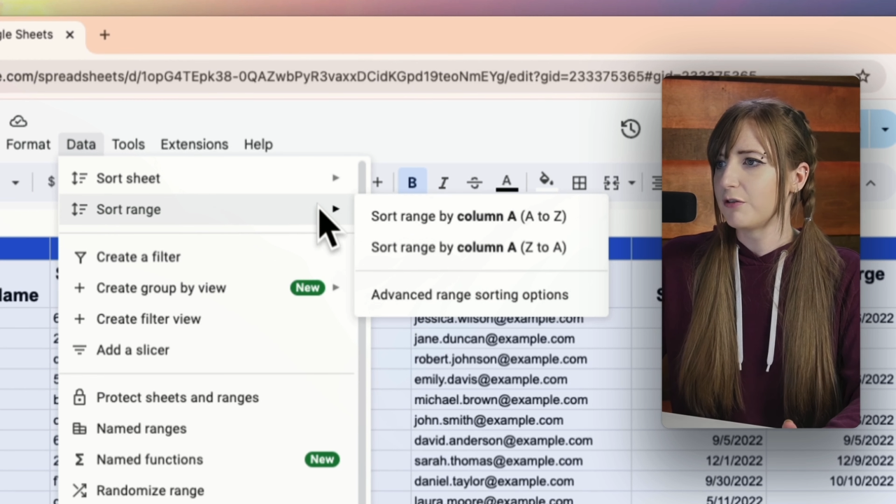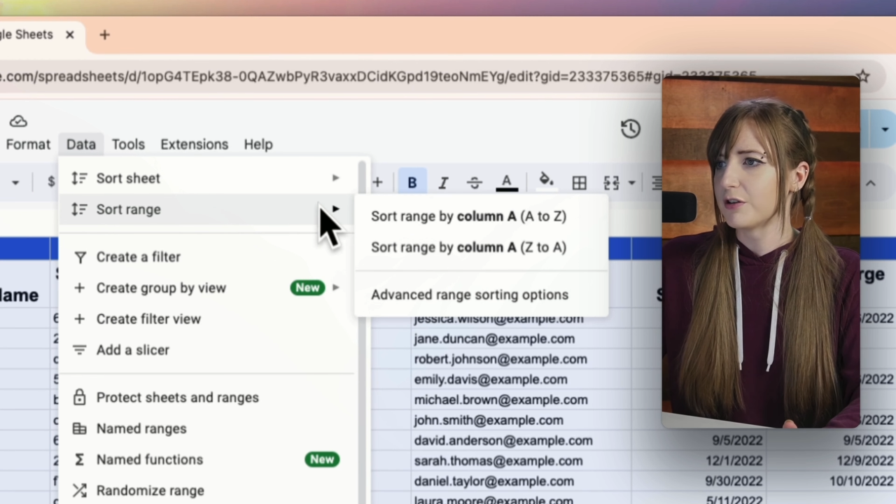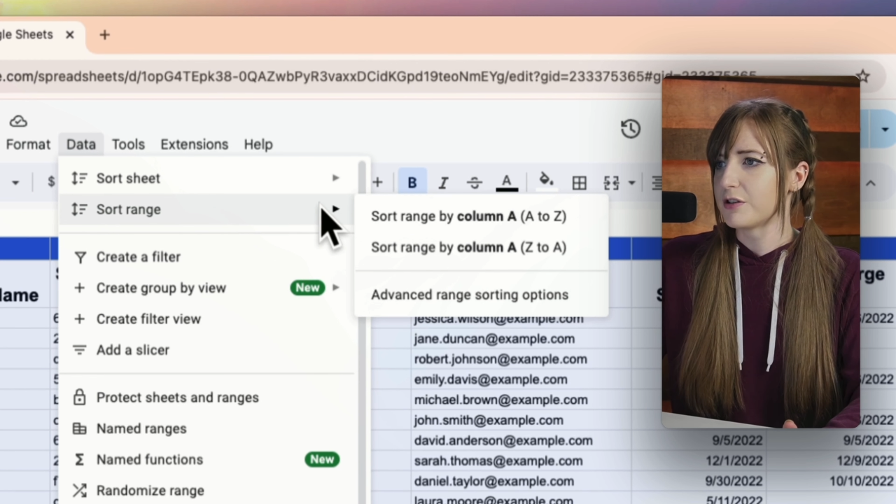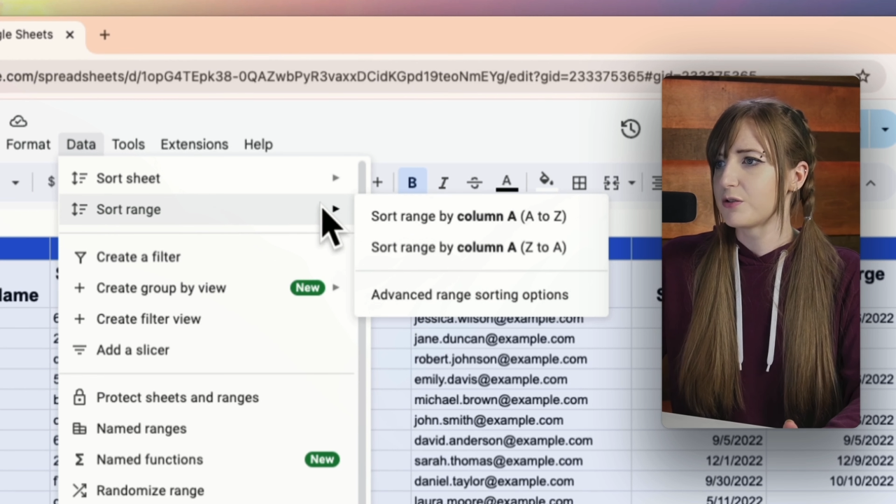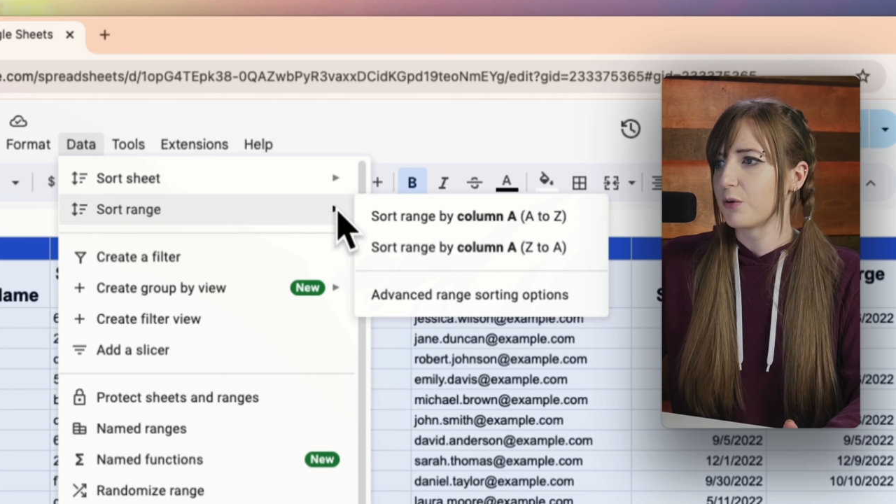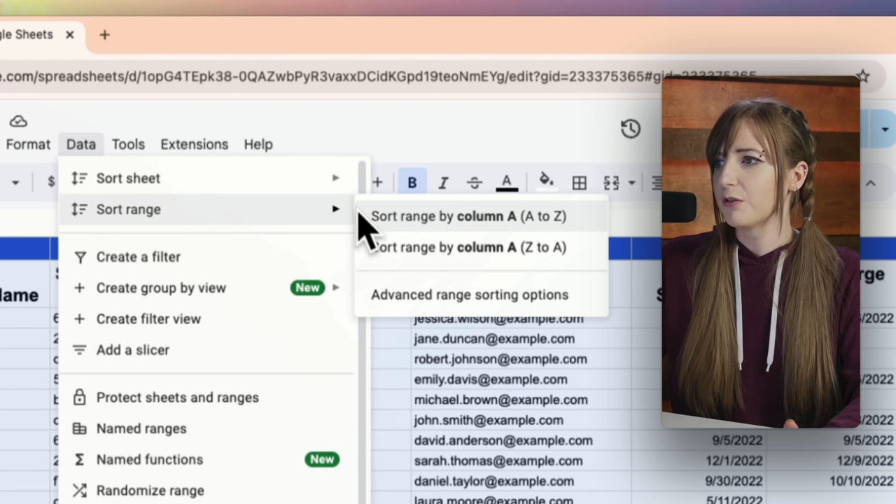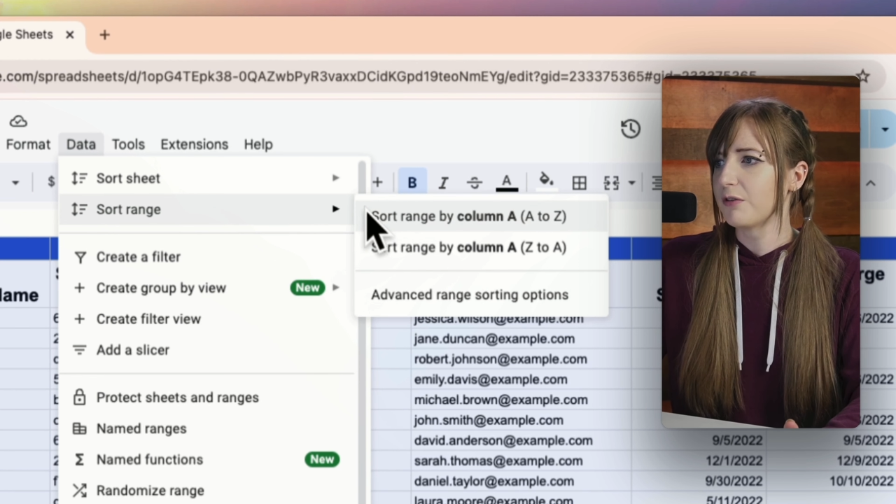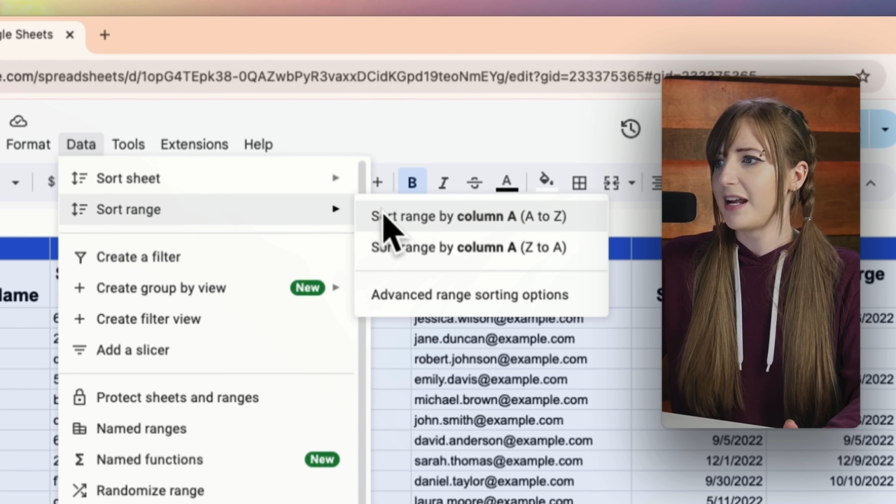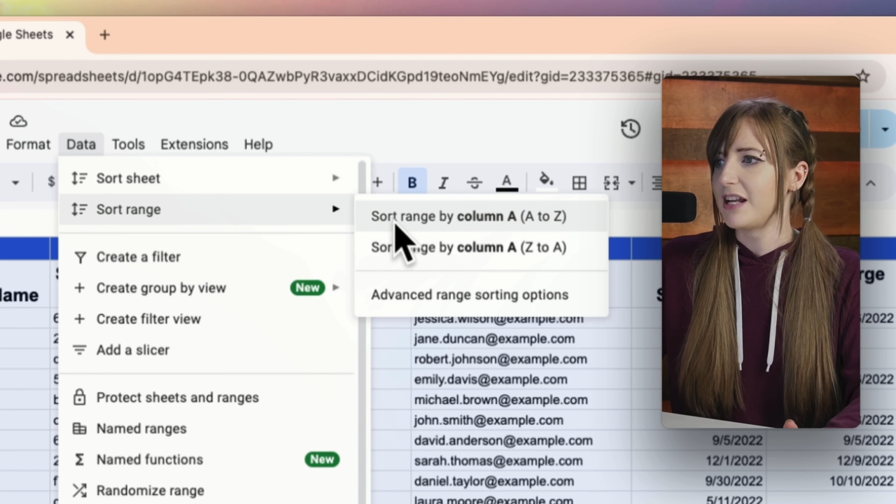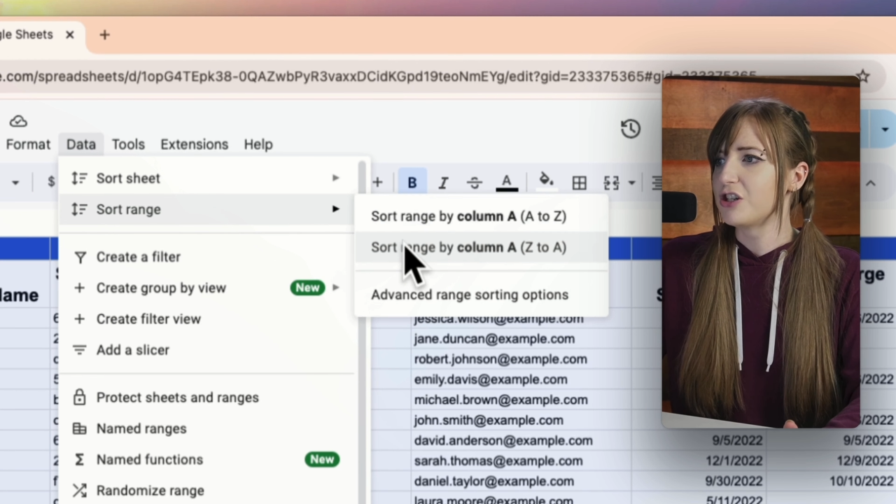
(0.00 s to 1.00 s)
over sort
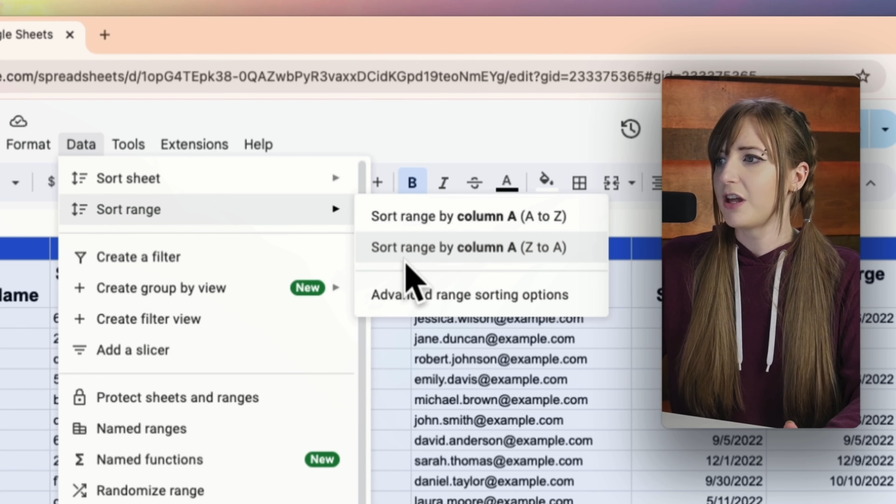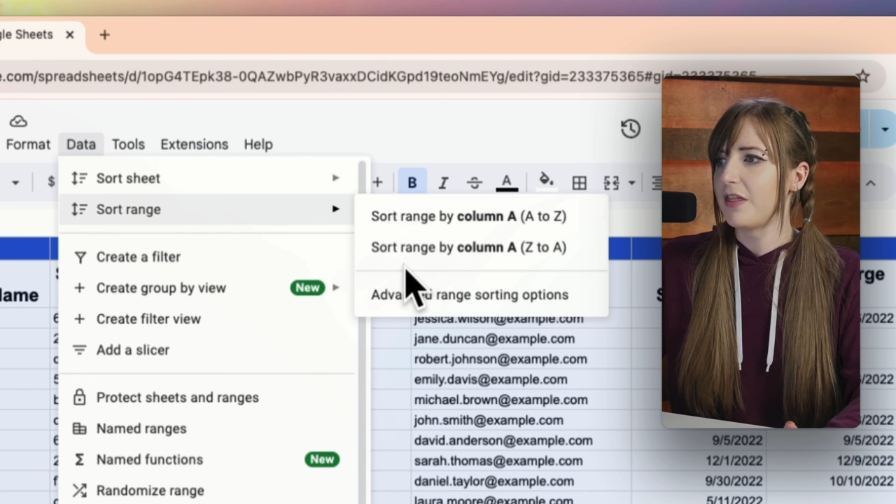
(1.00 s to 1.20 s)
range